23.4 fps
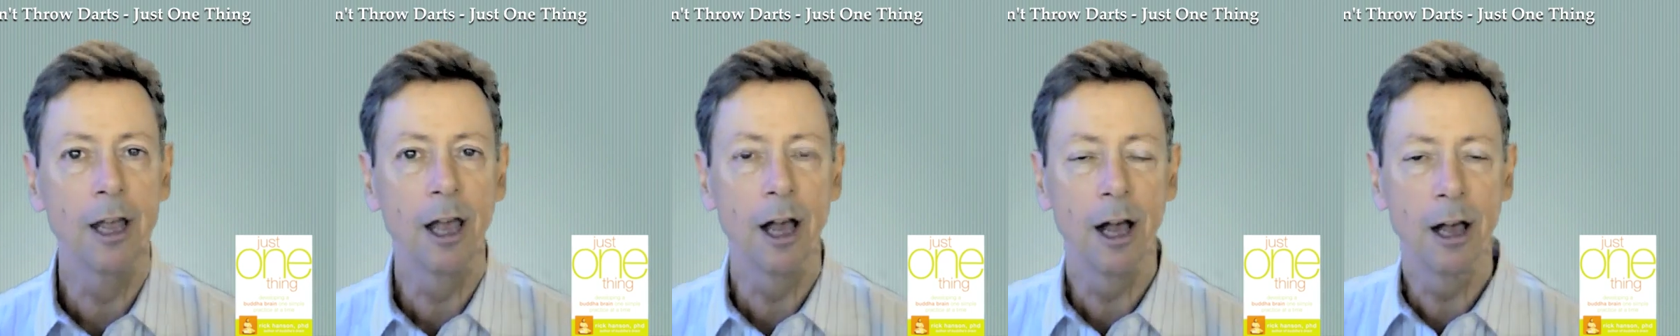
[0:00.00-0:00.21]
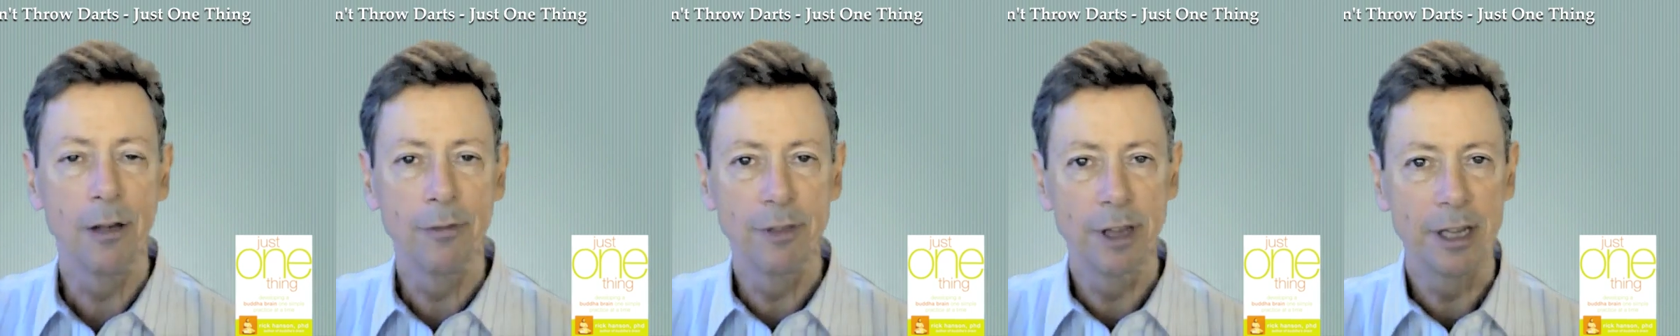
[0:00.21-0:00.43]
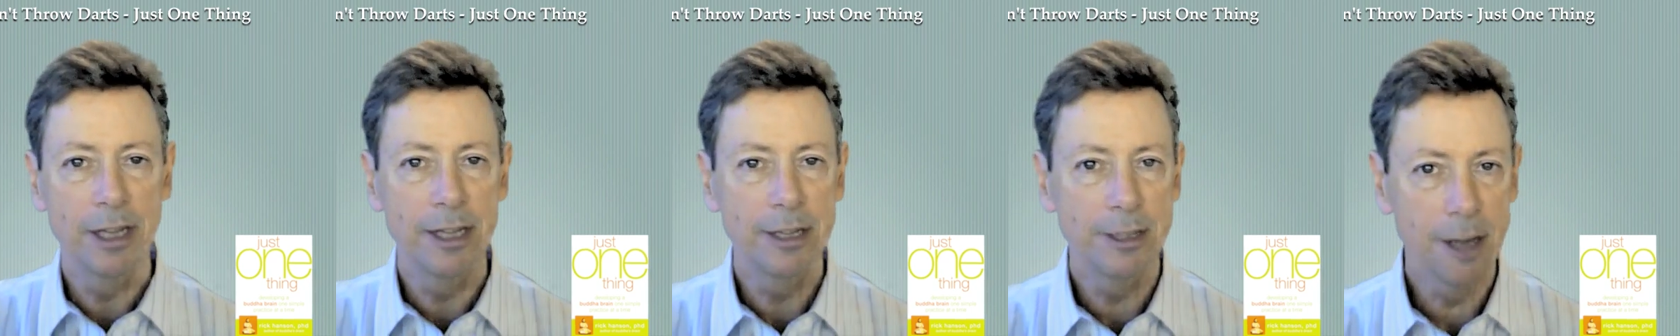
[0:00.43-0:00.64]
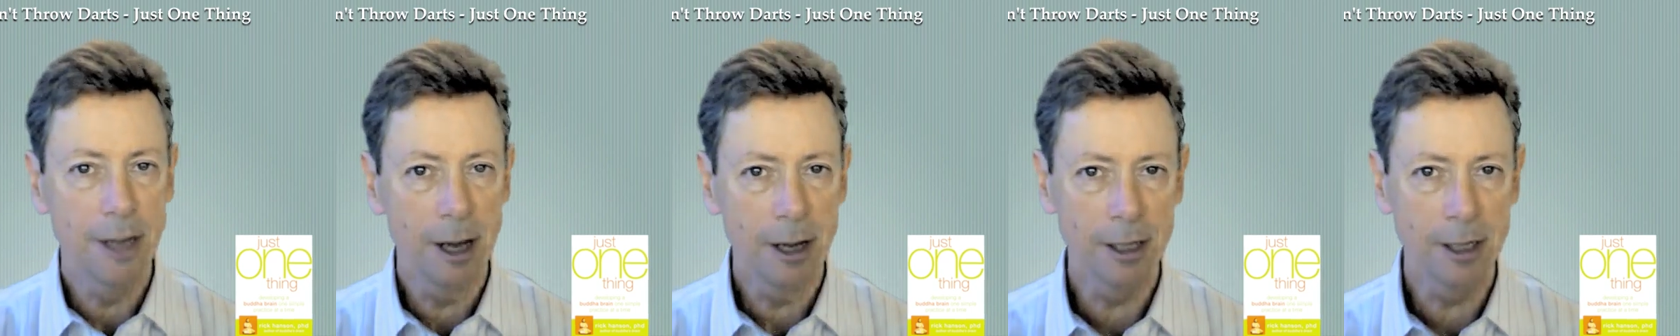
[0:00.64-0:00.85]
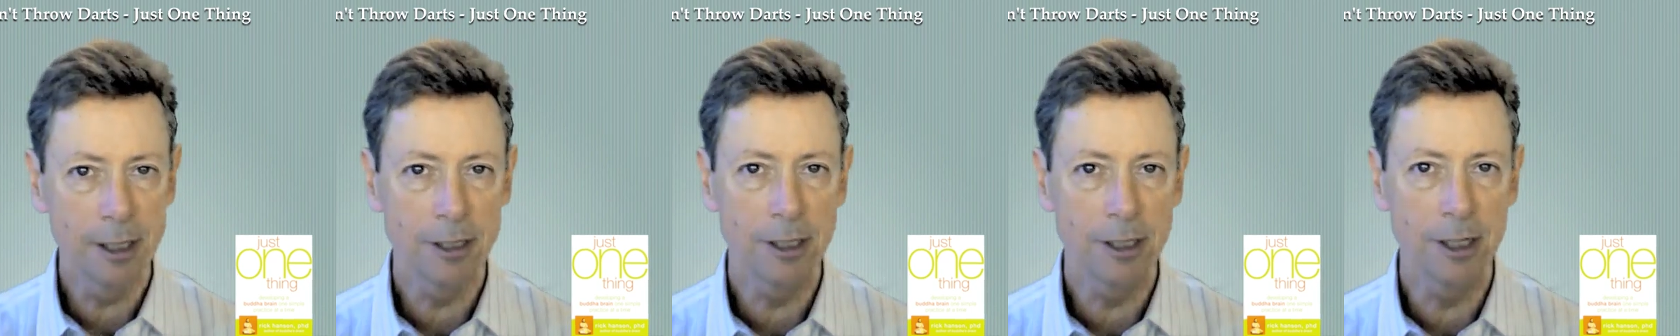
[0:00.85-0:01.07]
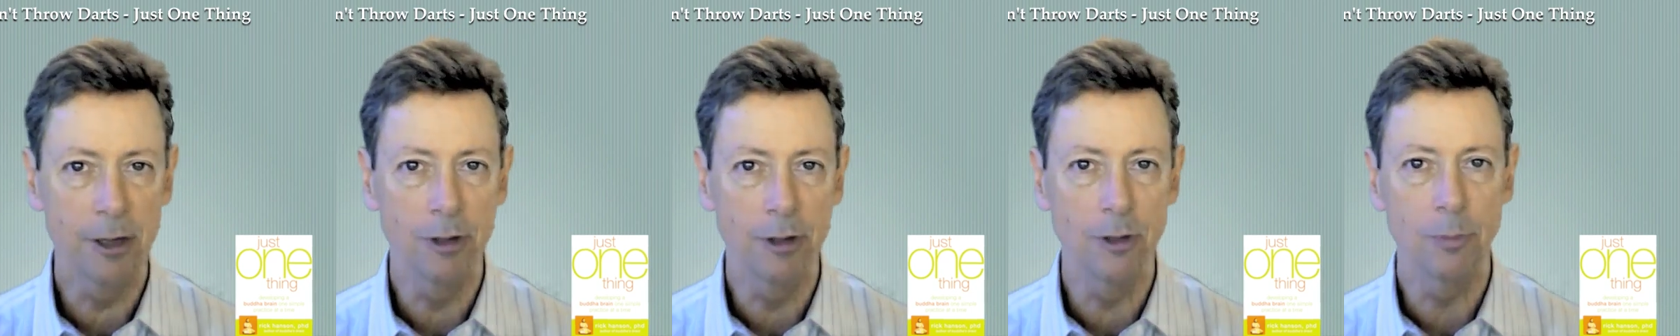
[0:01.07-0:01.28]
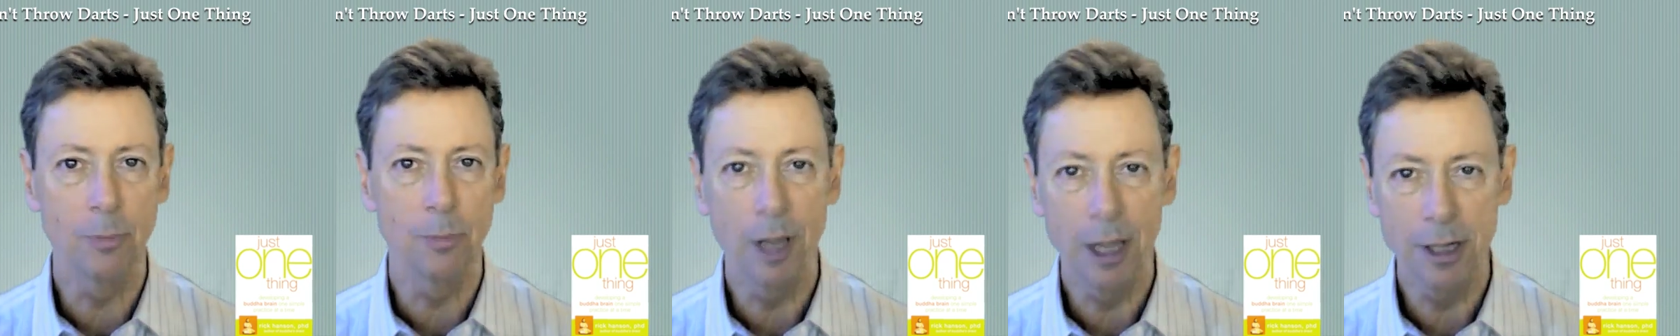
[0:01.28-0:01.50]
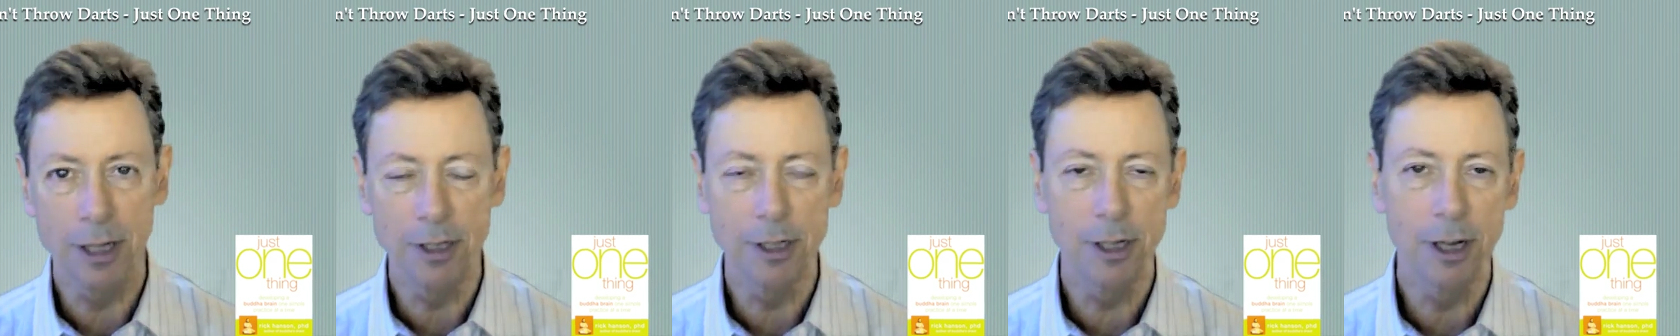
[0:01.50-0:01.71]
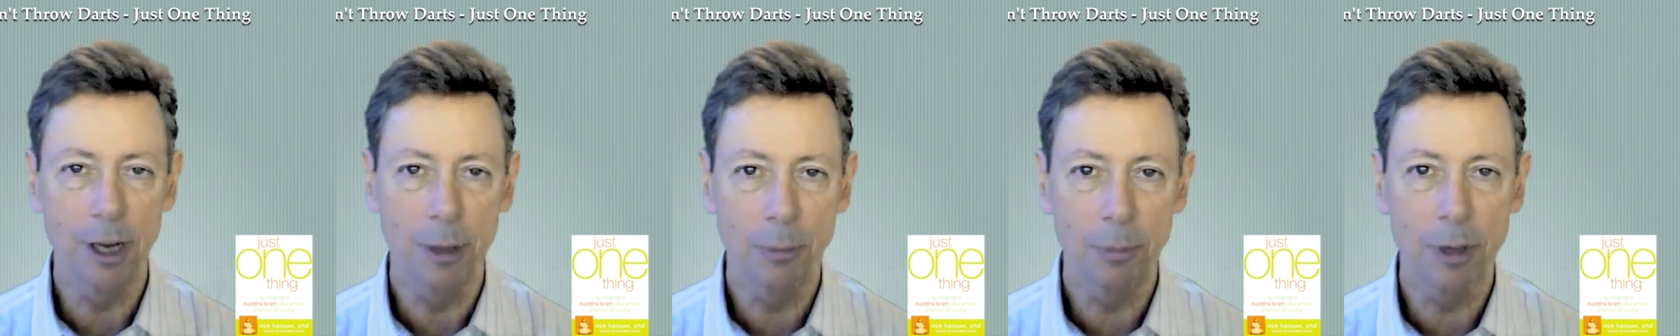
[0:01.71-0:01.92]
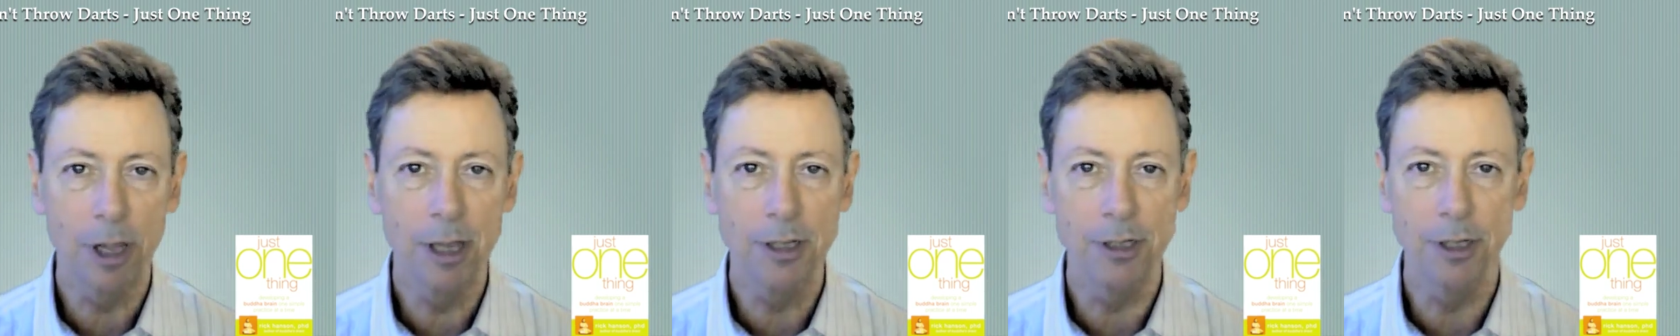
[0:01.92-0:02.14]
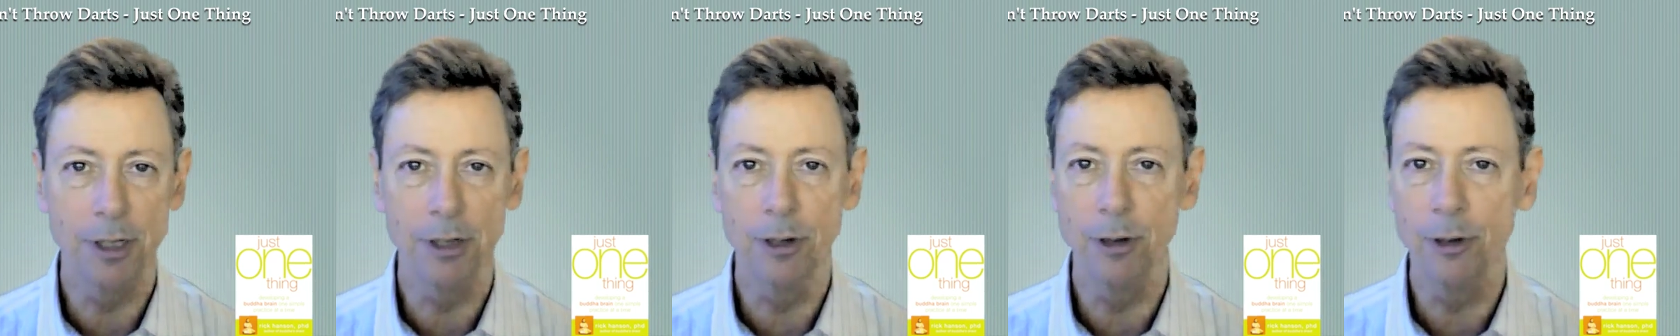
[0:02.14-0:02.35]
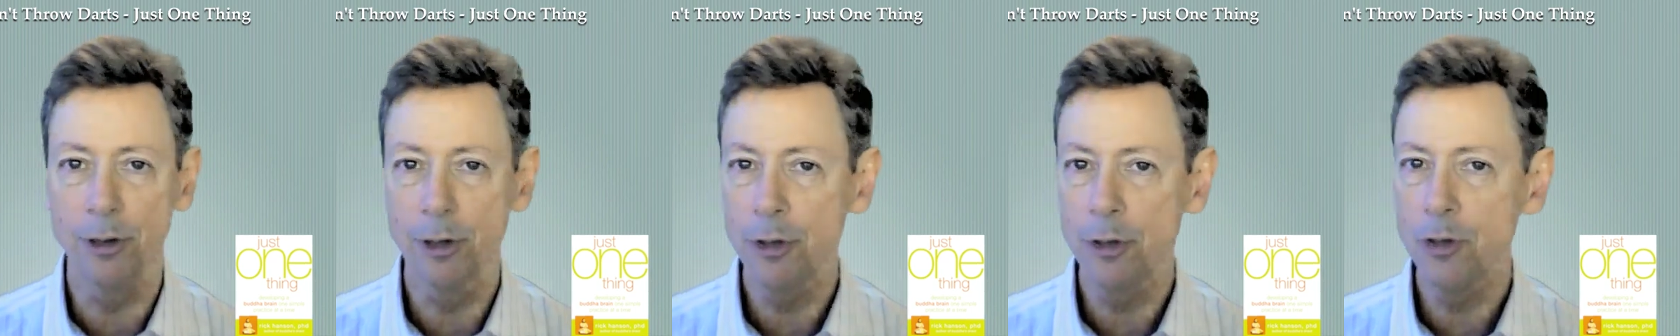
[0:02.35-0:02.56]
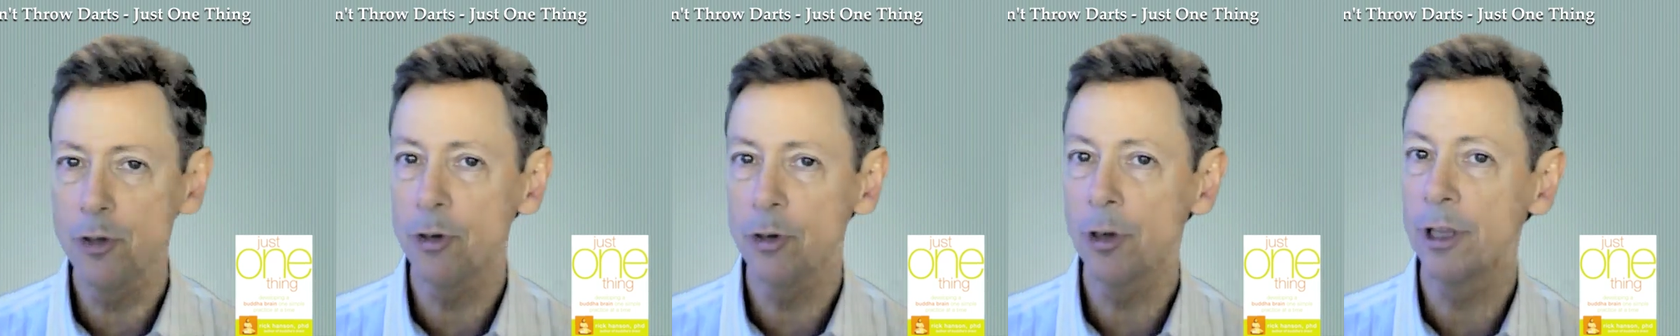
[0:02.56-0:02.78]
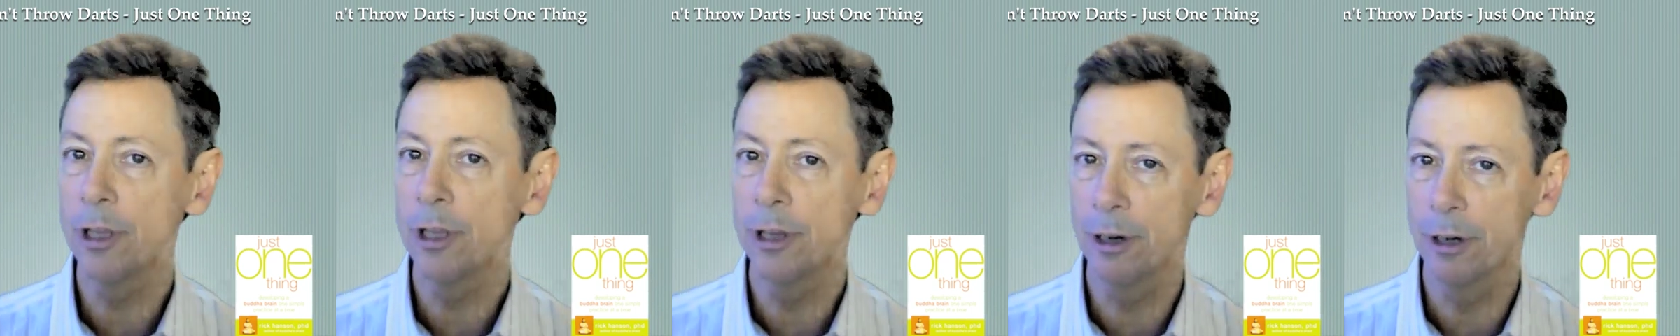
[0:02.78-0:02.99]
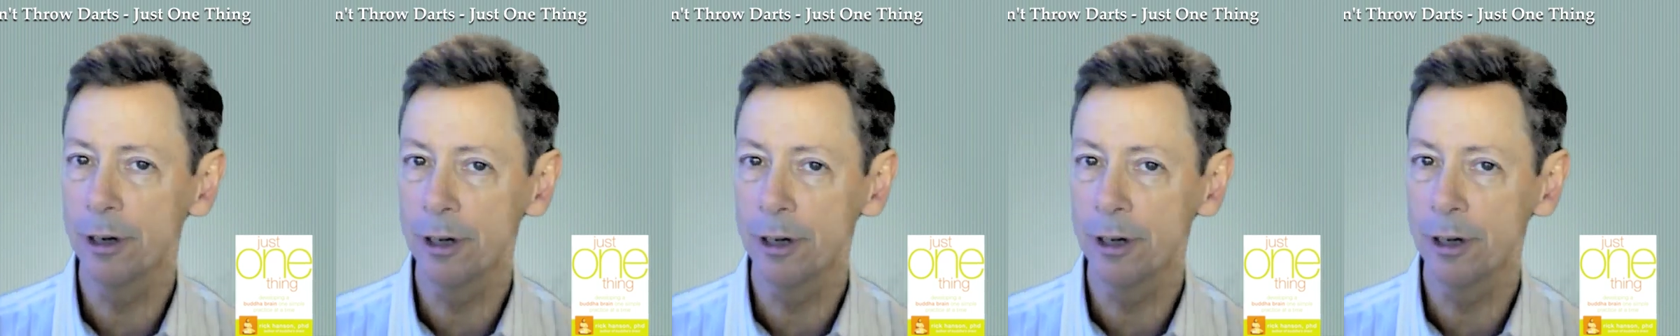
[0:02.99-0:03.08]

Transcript: of the hedonic tone, pleasant, unpleasant, or neutral in